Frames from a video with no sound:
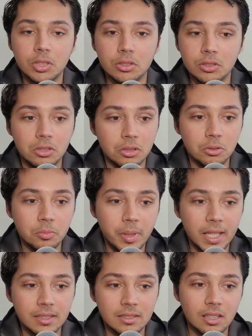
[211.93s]
could do
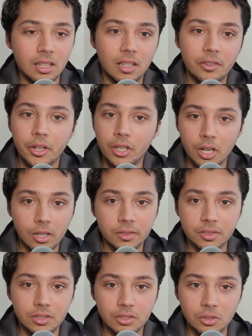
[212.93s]
based on their
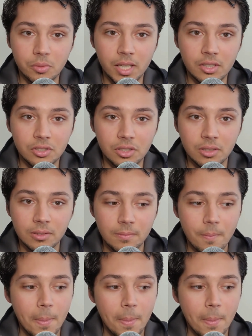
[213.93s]
current situation.